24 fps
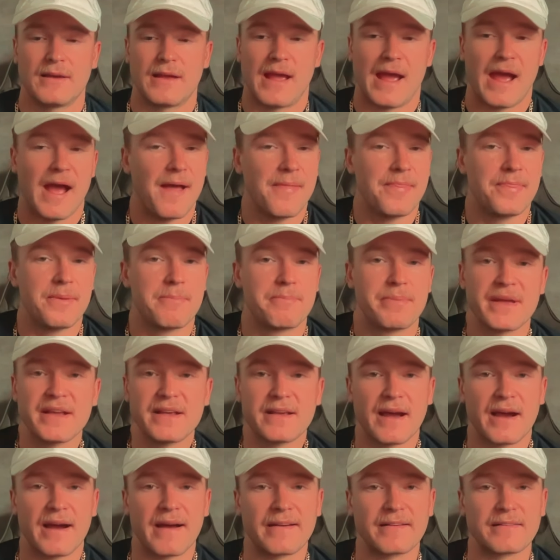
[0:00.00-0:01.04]
And the big
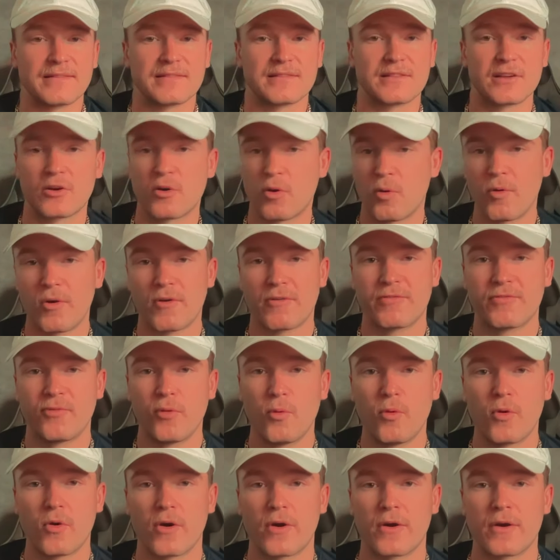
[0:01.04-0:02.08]
guys, the core
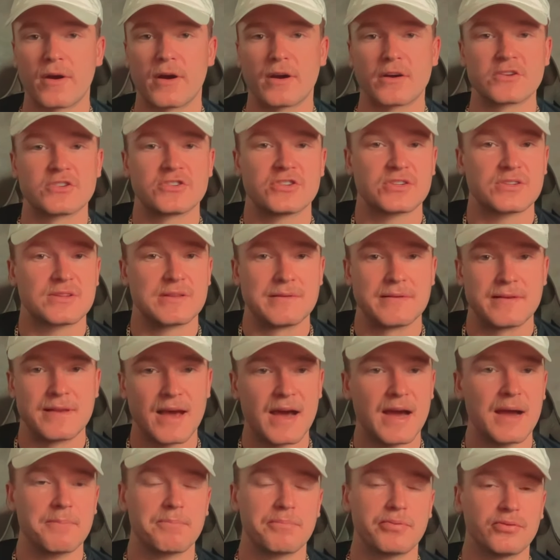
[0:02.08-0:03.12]
four, are just
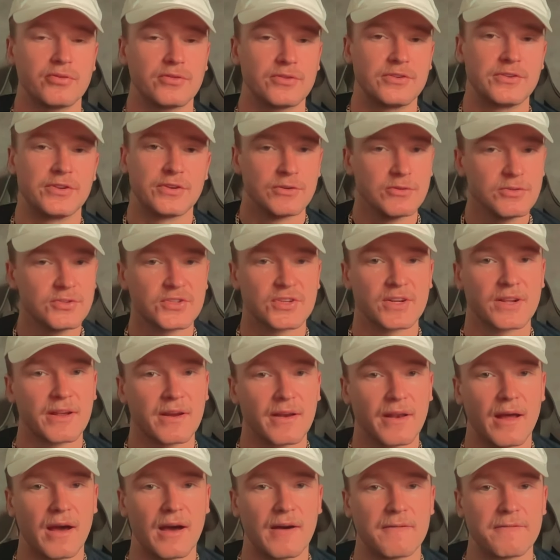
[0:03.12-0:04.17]
not producing
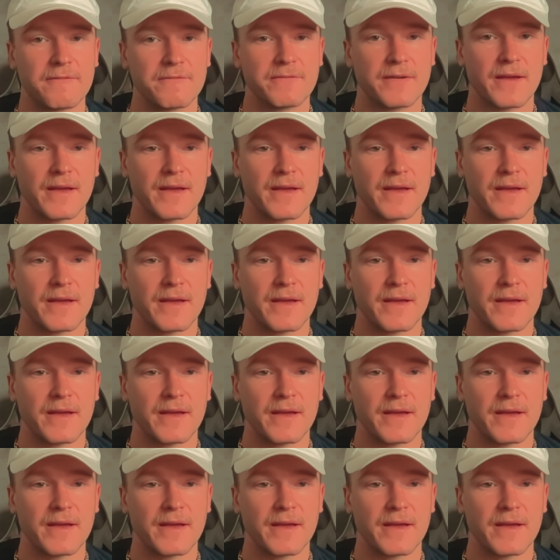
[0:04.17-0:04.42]
enough.